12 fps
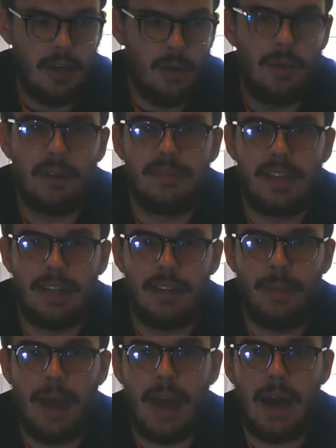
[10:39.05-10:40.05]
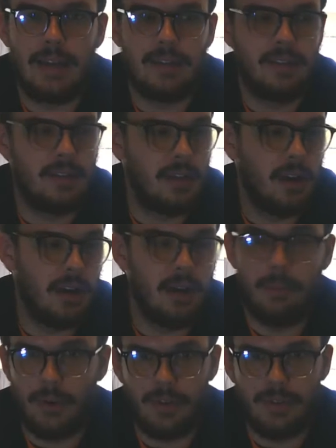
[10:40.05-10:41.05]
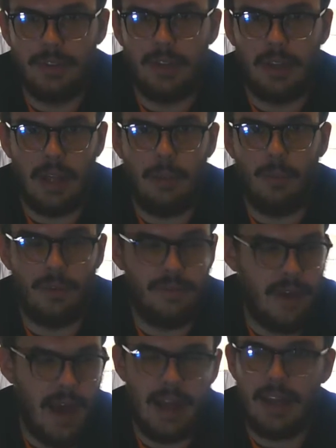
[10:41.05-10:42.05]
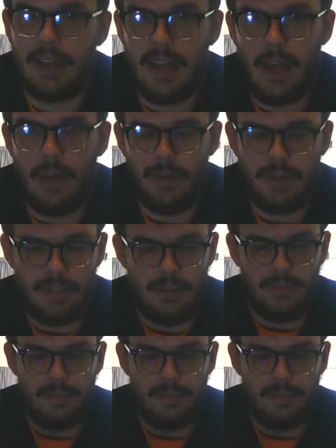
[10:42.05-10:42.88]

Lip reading: what I've said in the past, it burns a lot more fat and calories.